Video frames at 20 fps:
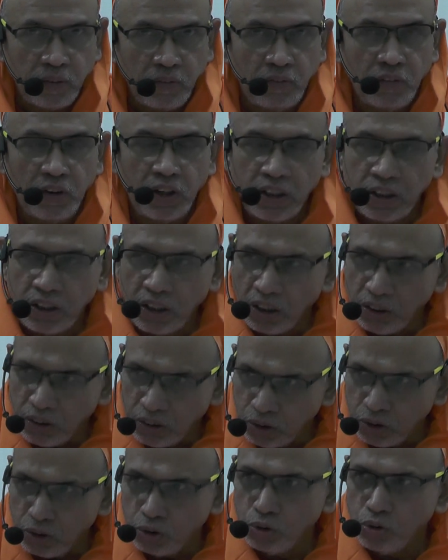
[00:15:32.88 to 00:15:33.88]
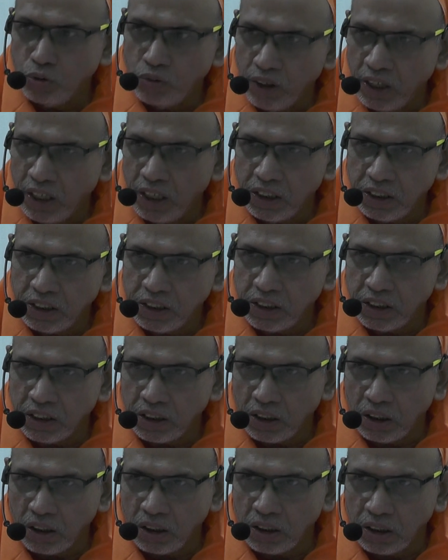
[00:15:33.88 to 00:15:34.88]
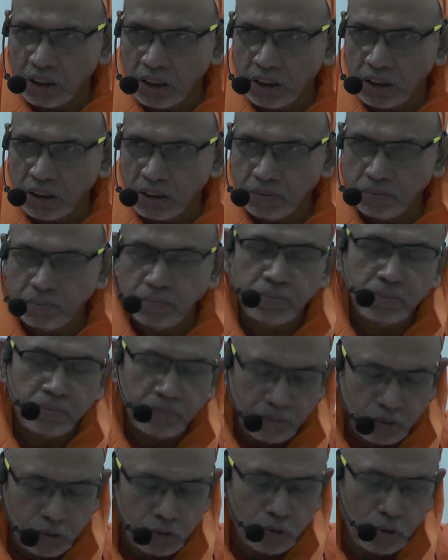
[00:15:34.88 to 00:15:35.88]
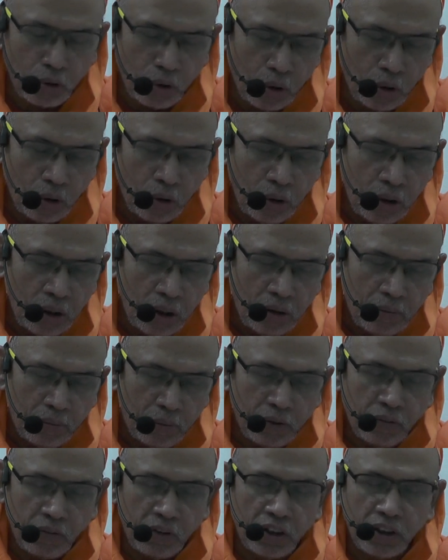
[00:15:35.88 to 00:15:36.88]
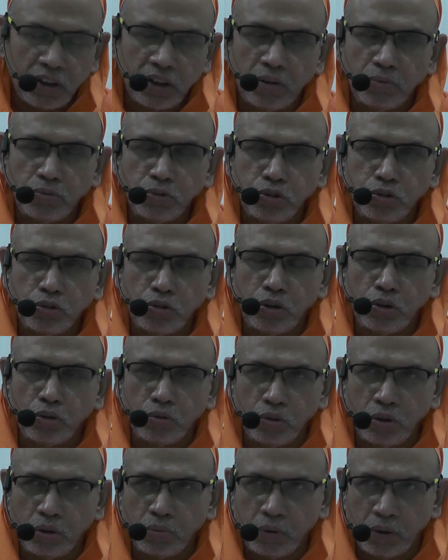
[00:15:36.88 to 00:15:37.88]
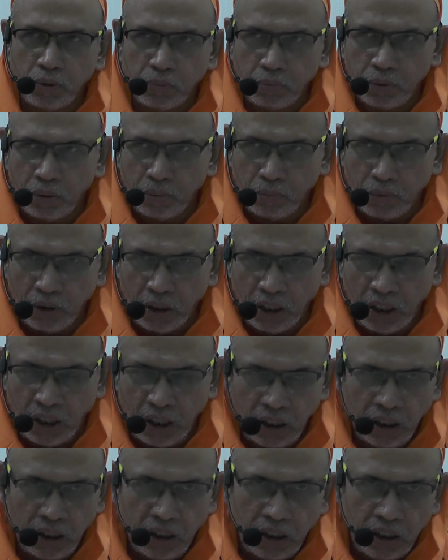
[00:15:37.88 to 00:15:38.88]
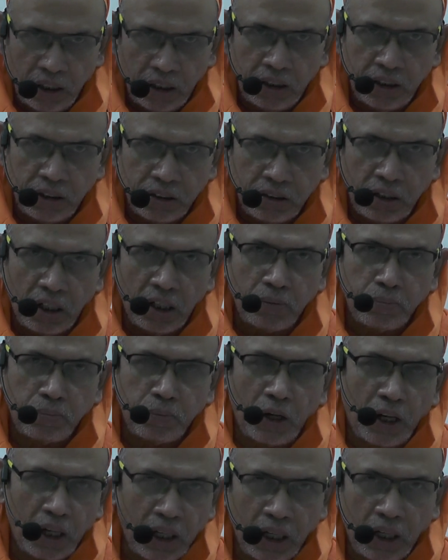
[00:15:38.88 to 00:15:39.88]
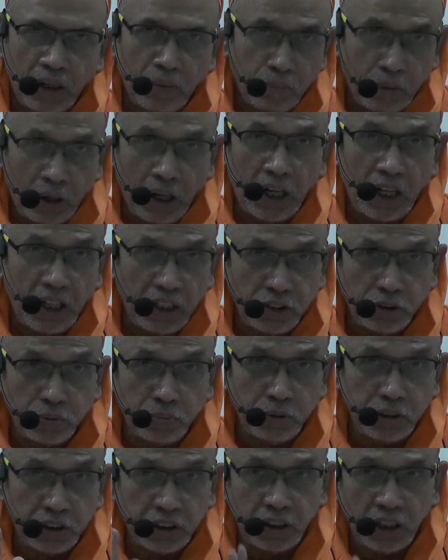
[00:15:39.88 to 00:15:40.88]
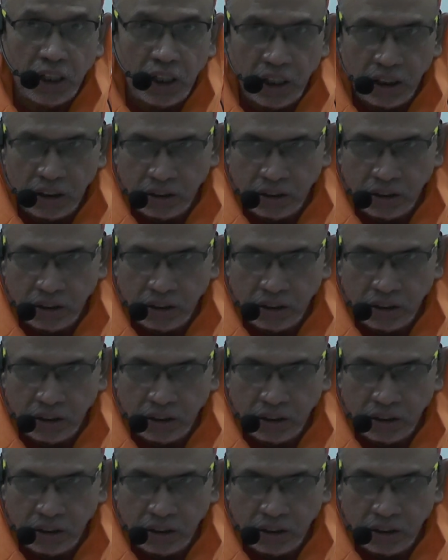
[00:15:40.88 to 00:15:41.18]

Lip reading: where there is duality and all that. So, but when it comes to Nirguna Parabrahma, it is not prana. Prana is mithya.